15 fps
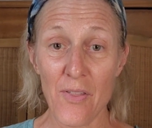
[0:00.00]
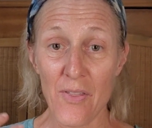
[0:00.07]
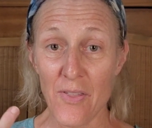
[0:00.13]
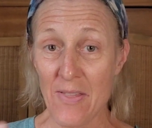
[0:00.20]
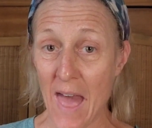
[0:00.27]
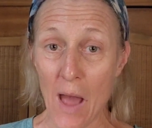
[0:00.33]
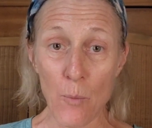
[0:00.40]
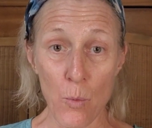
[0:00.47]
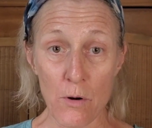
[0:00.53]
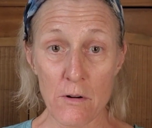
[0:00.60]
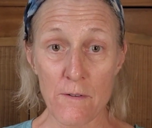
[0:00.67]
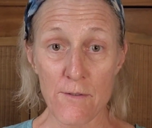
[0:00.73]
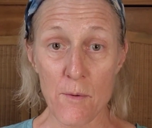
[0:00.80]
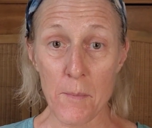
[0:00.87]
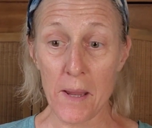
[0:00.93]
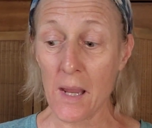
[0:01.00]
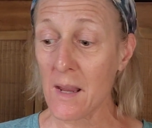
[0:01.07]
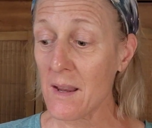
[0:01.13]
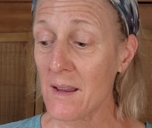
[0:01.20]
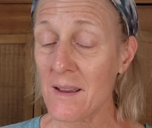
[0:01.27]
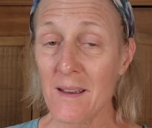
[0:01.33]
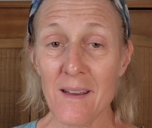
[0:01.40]
that worked for
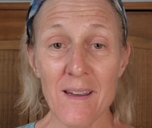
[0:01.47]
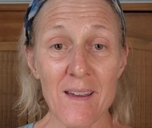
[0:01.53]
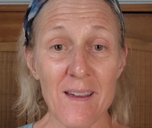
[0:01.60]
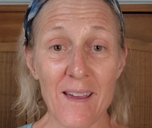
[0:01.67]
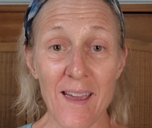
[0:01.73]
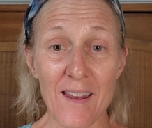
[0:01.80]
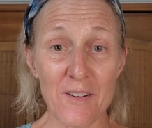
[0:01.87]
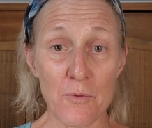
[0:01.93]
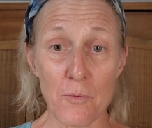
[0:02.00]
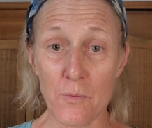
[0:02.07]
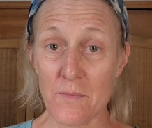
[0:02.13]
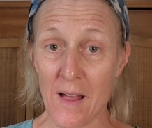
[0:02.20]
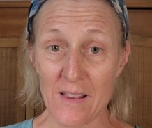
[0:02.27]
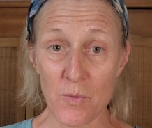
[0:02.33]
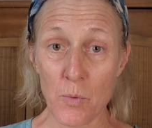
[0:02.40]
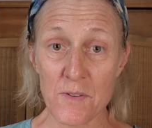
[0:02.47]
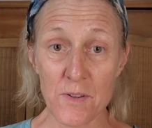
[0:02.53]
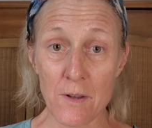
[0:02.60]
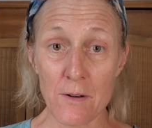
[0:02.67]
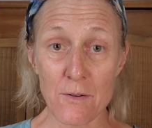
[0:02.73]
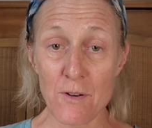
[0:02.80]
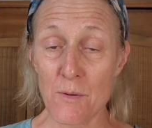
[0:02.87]
me, and that's what's
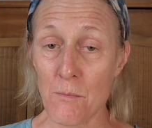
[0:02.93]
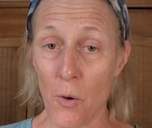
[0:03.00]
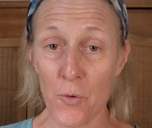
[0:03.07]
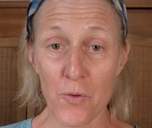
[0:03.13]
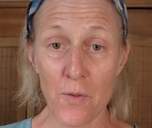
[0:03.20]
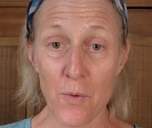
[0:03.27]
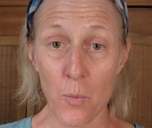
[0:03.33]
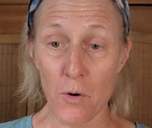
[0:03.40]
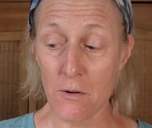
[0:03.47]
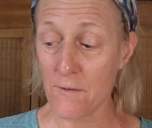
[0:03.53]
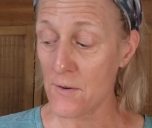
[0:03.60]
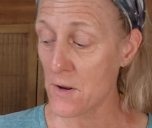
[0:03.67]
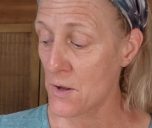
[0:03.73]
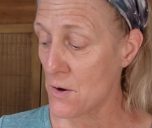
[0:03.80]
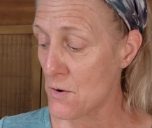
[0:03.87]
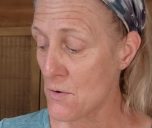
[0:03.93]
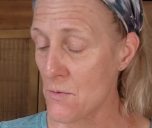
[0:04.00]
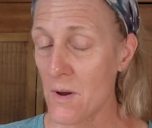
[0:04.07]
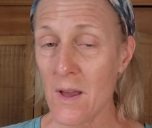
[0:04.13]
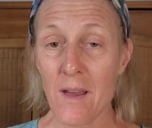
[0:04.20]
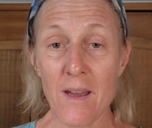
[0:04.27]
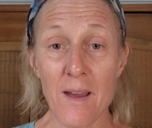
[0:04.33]
going to do most of the work for you.
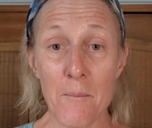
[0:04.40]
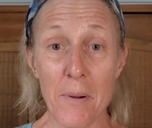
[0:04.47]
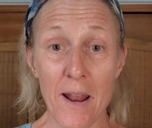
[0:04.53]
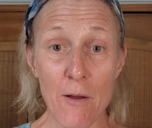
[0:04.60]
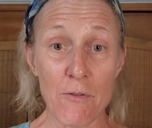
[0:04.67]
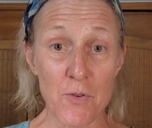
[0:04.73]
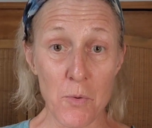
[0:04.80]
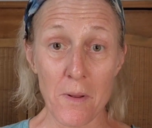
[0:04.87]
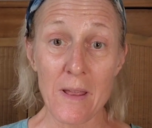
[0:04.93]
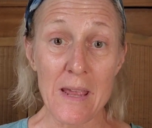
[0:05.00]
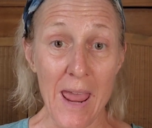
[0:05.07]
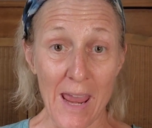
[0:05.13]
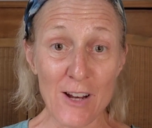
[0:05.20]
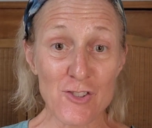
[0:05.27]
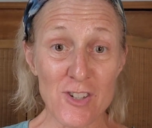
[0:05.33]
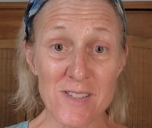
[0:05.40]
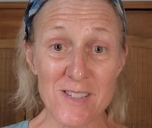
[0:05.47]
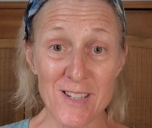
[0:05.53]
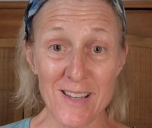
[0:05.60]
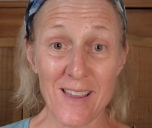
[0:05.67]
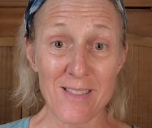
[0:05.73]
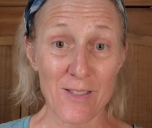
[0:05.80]
But I was really anxious to
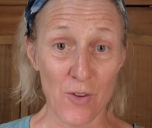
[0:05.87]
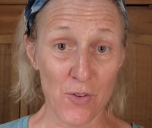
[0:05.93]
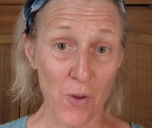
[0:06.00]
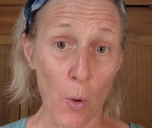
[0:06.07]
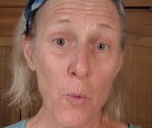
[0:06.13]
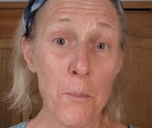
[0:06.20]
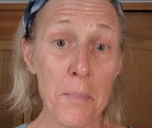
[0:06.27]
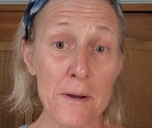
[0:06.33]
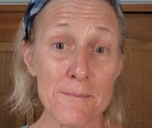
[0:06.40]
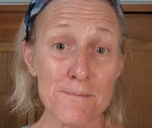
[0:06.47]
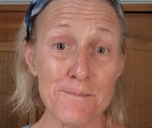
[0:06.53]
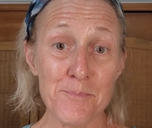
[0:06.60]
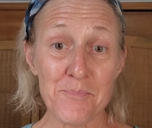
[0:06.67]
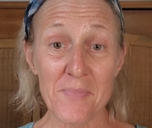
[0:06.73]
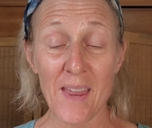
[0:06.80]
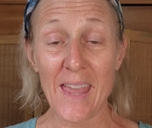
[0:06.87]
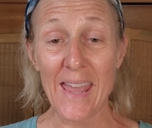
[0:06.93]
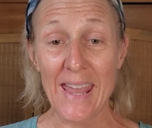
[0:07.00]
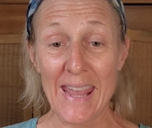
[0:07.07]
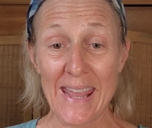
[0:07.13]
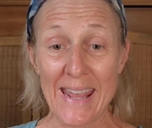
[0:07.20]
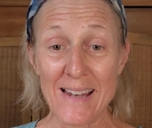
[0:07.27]
get the soap
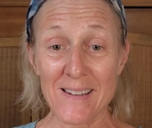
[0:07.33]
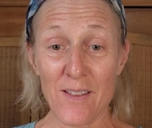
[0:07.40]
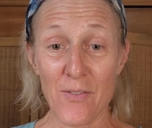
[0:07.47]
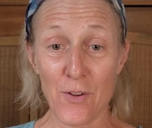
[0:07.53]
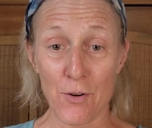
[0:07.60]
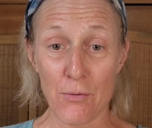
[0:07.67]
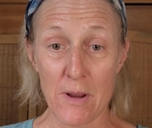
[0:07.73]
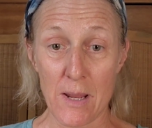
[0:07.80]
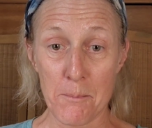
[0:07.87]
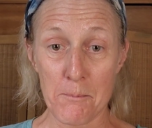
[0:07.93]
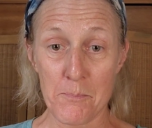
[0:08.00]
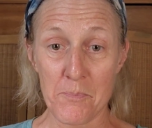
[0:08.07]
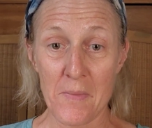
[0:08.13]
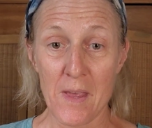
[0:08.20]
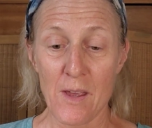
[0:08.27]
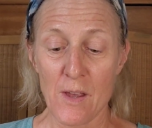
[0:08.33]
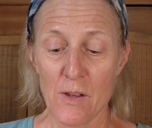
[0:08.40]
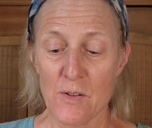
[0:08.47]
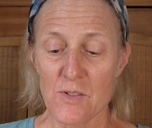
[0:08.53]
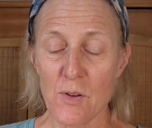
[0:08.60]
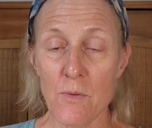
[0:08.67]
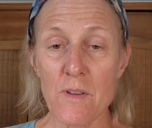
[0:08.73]
and the cream.
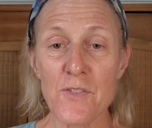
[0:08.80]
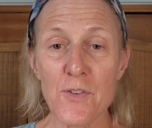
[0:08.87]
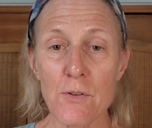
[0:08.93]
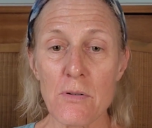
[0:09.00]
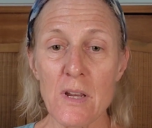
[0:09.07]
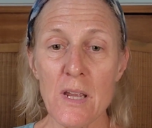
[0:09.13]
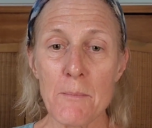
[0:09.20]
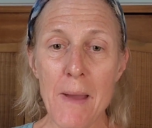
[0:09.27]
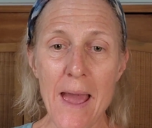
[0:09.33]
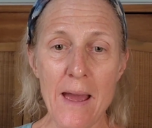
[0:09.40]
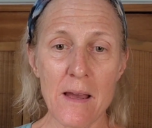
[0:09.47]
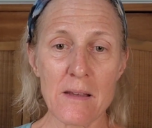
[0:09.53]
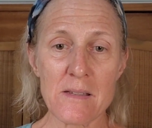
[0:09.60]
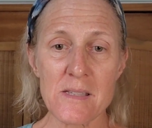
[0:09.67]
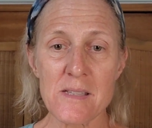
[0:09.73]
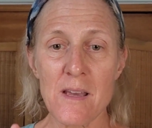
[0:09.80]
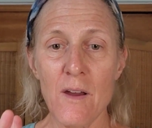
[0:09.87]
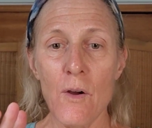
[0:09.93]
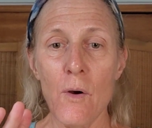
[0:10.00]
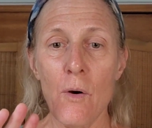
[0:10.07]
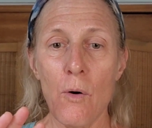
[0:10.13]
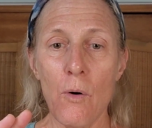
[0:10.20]
So this cream has
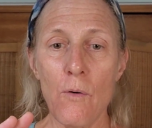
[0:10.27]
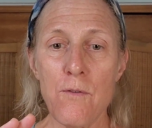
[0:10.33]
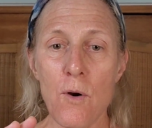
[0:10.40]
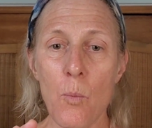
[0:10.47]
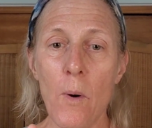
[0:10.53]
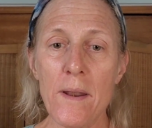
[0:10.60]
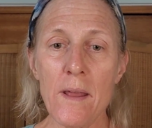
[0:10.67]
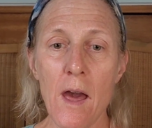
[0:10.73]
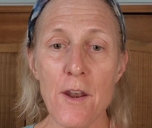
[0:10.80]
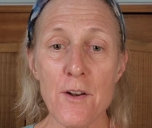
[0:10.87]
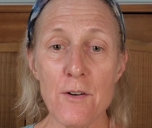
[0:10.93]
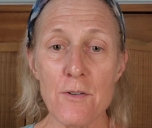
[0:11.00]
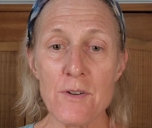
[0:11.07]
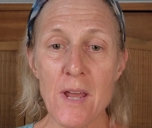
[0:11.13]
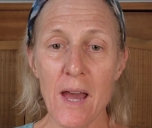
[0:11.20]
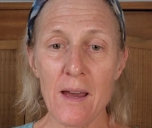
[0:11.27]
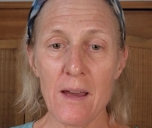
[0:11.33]
over 100